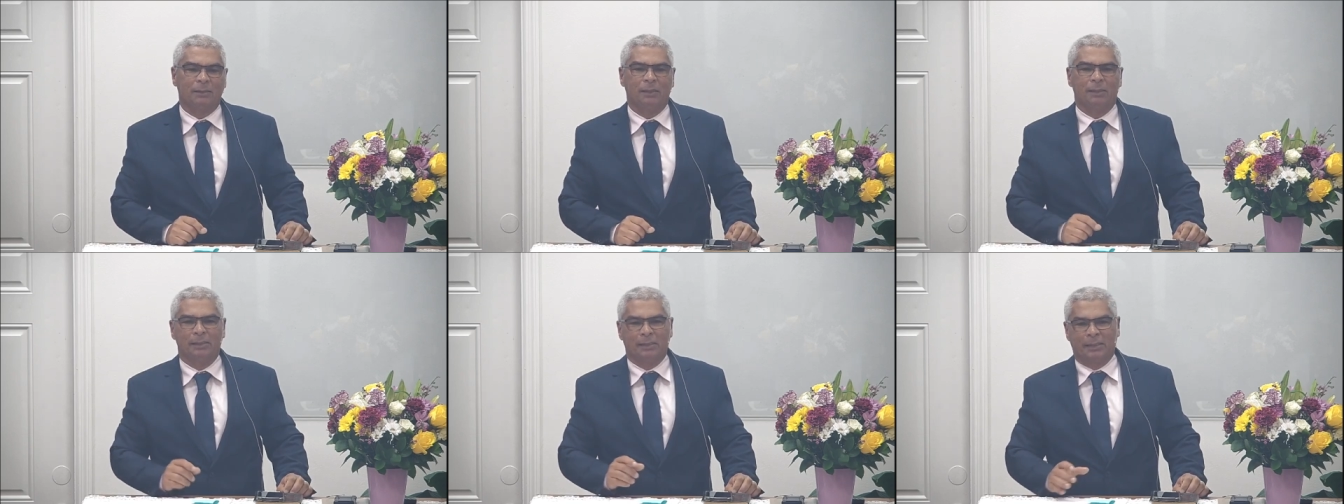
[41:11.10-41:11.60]

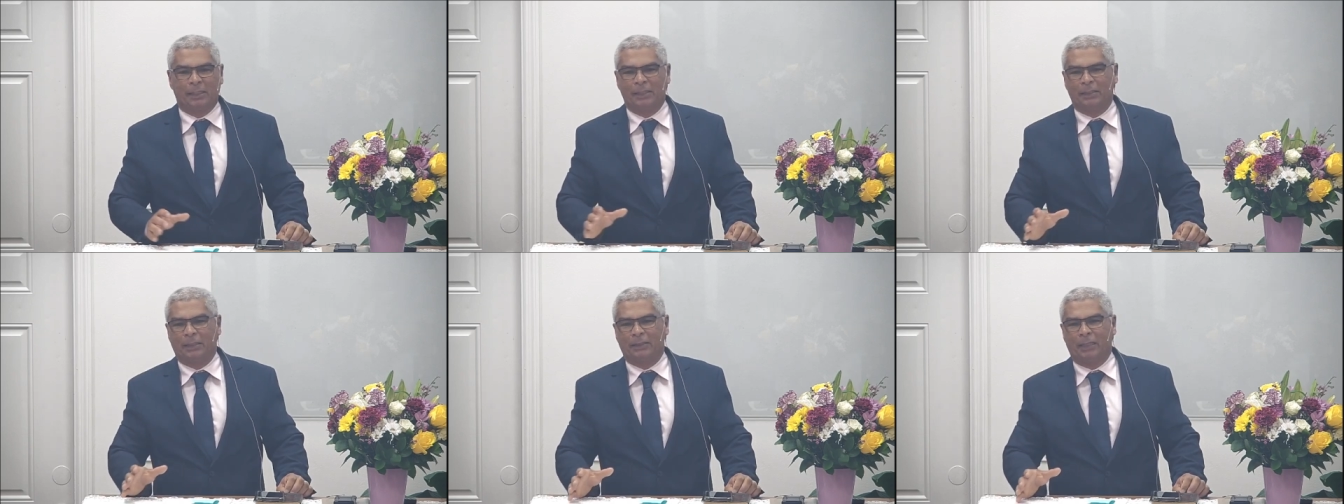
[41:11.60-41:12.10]
and
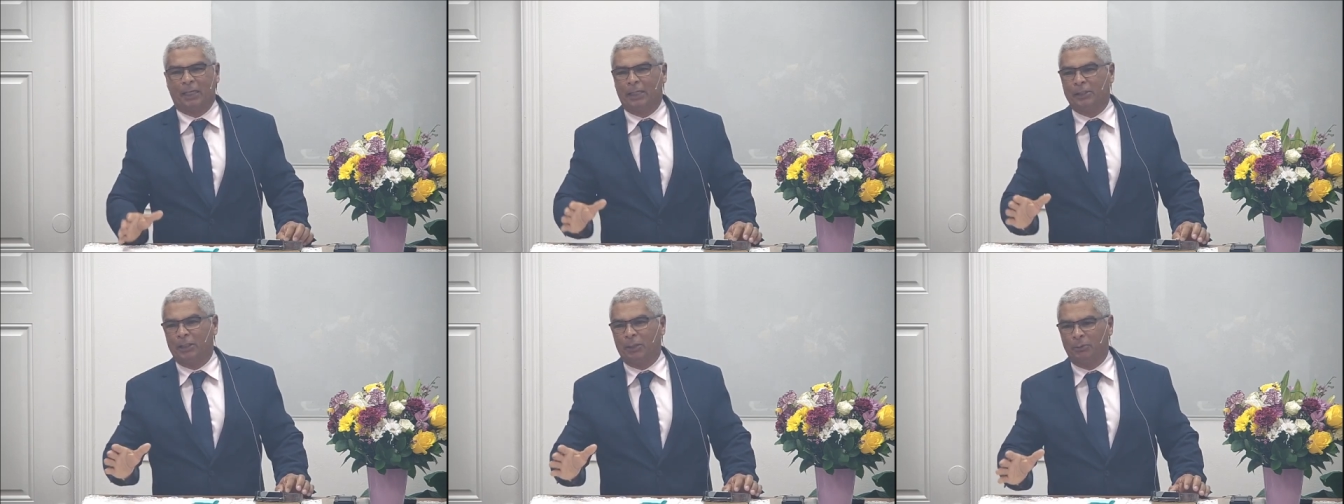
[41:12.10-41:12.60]
Saturday early
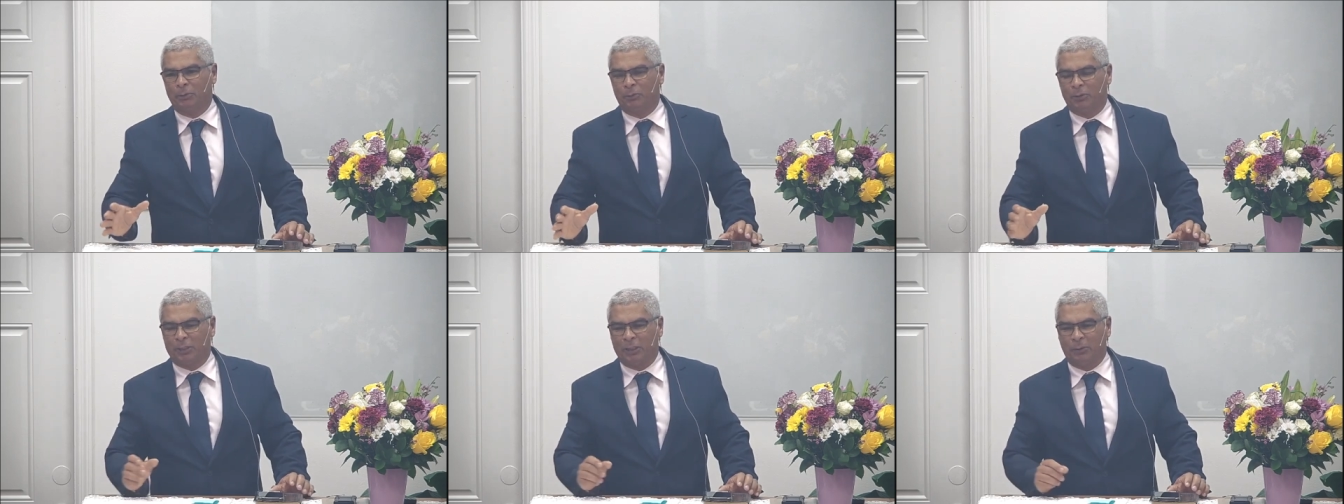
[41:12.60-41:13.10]
dawn at
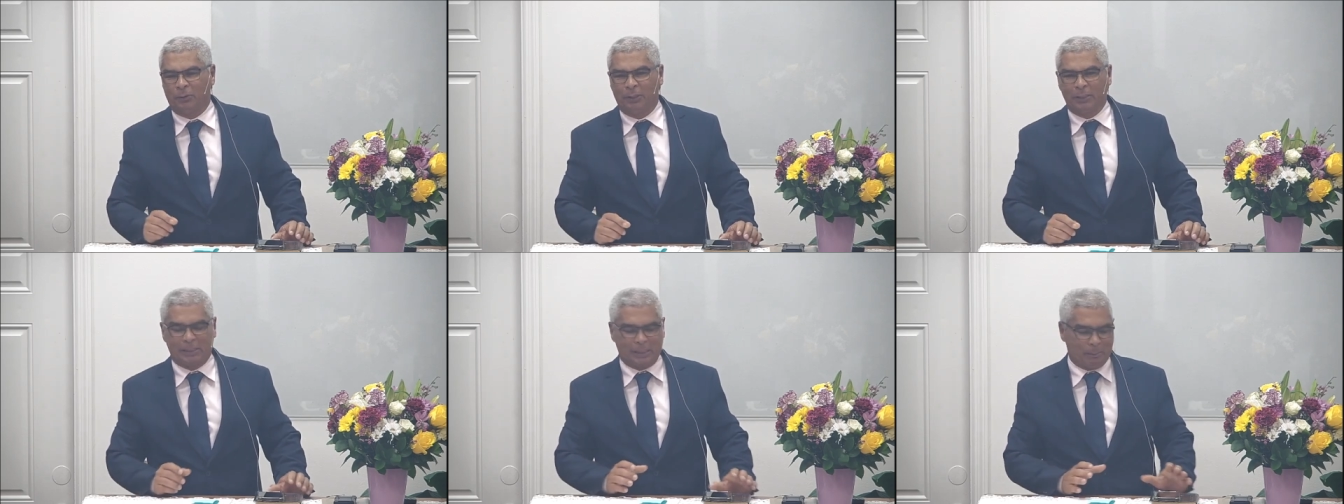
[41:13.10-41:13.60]
6 o'clock in the
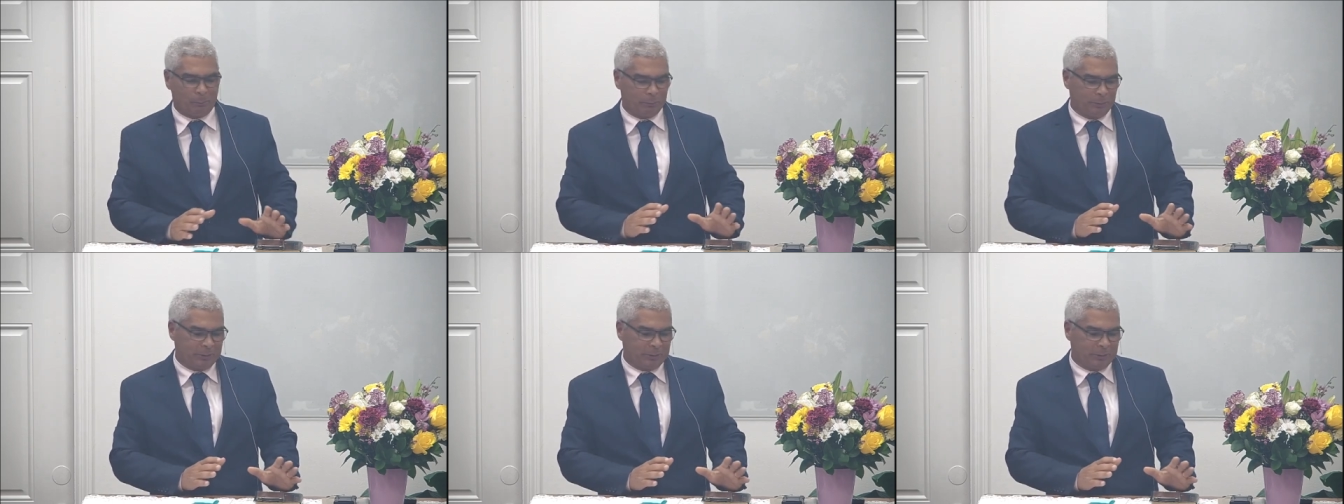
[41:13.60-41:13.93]
morning.